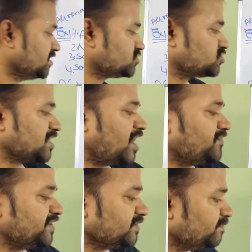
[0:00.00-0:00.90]
So third
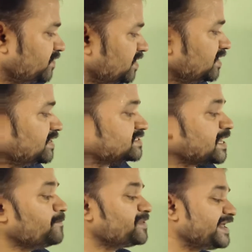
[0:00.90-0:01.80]
one,
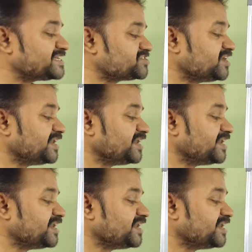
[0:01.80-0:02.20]
some rational